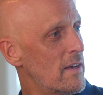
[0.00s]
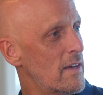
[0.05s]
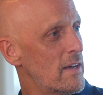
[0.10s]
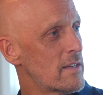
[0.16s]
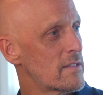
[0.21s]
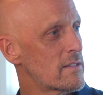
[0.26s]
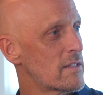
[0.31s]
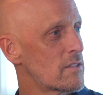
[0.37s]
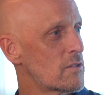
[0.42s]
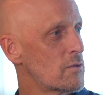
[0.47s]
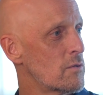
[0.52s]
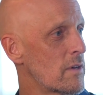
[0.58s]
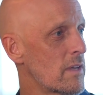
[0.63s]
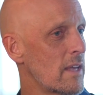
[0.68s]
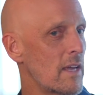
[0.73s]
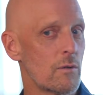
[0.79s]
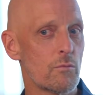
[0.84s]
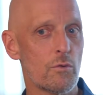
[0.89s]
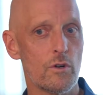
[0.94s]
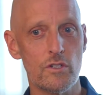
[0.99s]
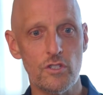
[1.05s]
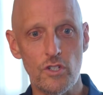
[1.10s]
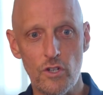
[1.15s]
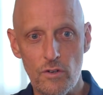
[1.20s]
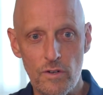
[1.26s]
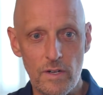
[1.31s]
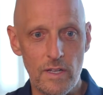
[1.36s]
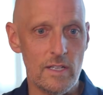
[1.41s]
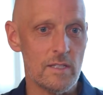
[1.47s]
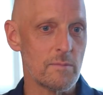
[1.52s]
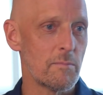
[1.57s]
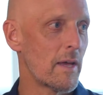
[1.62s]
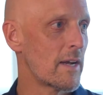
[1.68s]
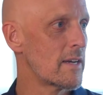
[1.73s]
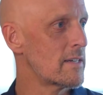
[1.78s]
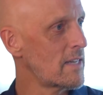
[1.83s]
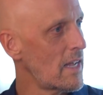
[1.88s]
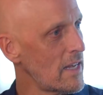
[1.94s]
Is it doing inward journeys,
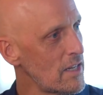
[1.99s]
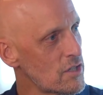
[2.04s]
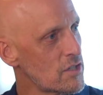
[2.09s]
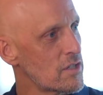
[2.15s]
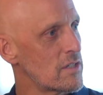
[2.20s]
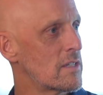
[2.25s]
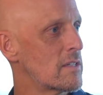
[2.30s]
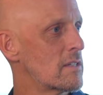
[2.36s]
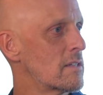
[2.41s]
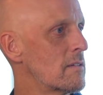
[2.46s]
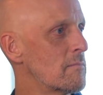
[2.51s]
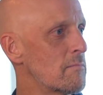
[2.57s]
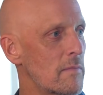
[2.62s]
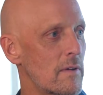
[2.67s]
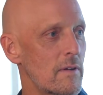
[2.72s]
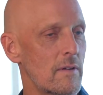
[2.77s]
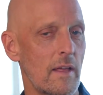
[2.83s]
meditation,